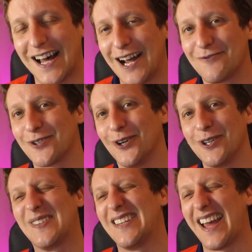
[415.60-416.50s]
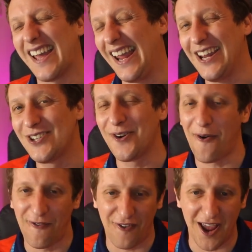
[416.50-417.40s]
that I've shown you today is
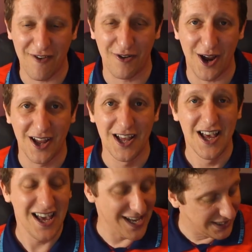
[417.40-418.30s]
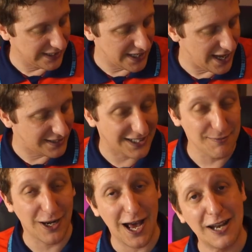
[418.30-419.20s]
your favourite. Is it the AC
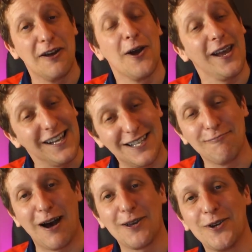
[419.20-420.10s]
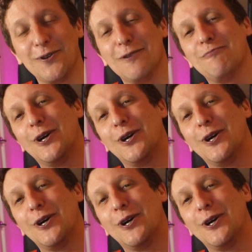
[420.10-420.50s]
Milan? Is it my Union